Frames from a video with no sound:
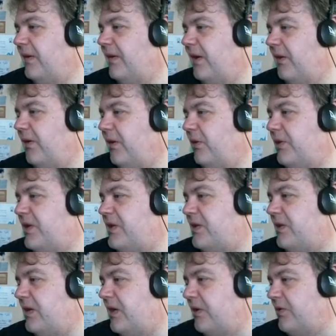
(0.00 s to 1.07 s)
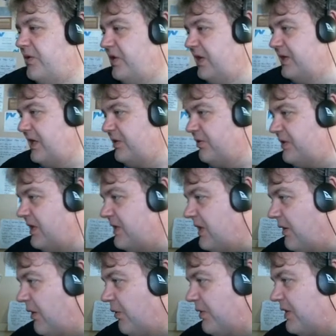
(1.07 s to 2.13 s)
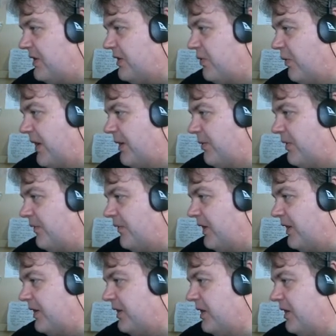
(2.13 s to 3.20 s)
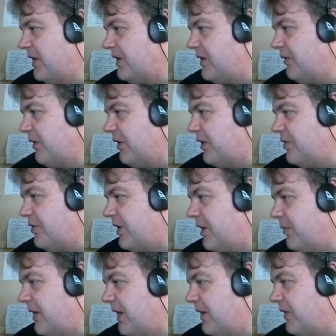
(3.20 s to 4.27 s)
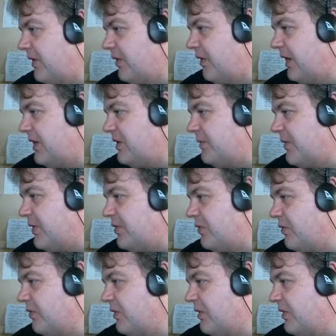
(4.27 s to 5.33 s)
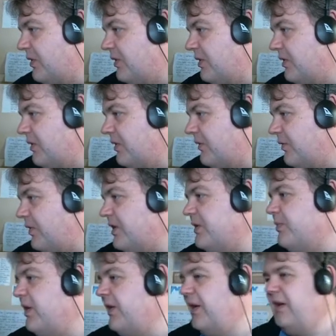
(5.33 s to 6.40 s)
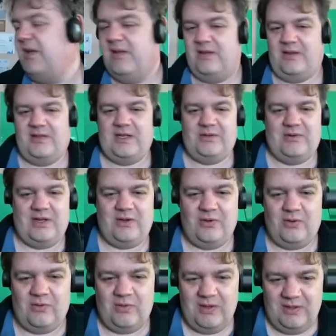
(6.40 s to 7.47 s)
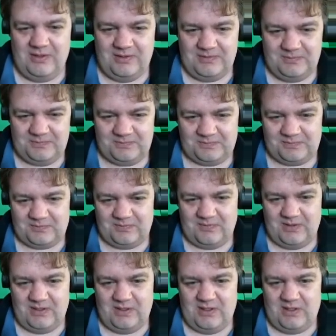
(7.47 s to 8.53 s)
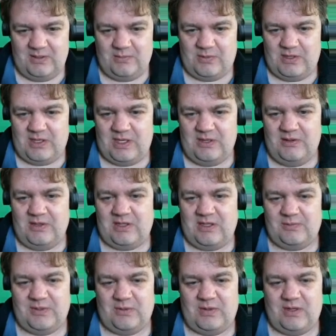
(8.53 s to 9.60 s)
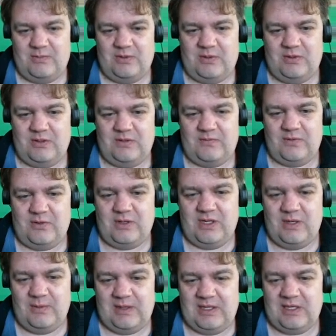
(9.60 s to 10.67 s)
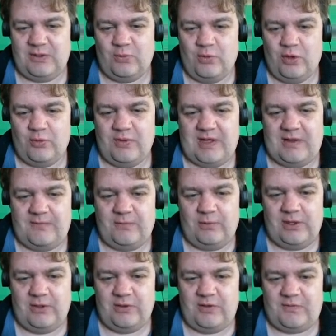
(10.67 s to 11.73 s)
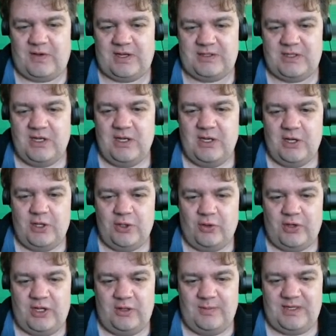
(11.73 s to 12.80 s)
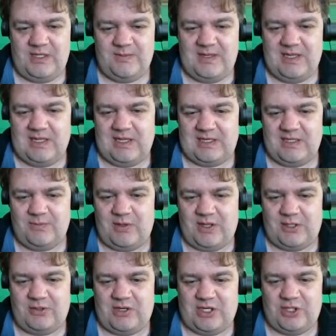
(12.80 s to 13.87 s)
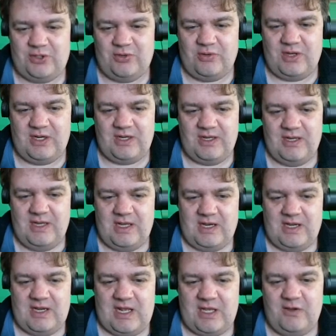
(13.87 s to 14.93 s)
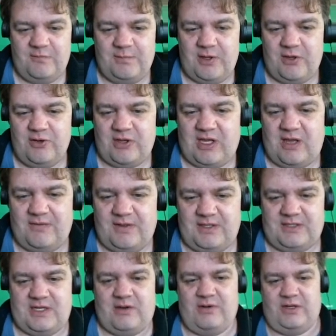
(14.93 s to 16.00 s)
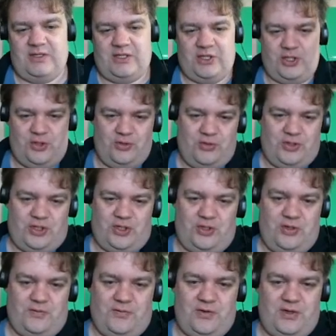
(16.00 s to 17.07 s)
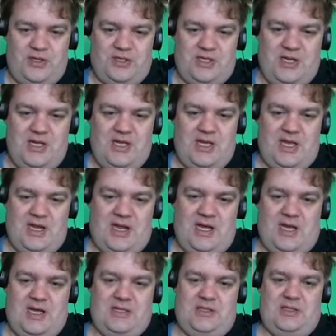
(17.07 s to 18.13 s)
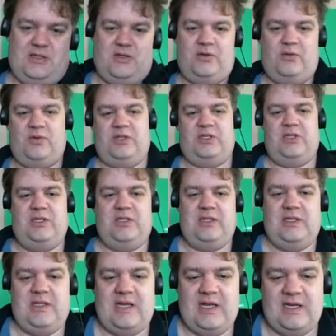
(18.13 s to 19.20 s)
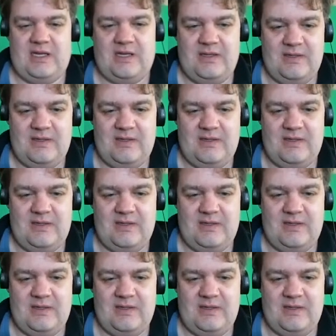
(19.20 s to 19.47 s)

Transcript: Our oldest, Christian Geek Central says, our oldest is away with a friend, so we're going to try and make the night special for his brother. Oh, that's really cool. Why aren't you the clumsy one? Because of your inability to walk without falling on your face, your helmet has been collected by the trash droid. Now you've blown your cover, the Saurians are sure to shoot first and ask questions later.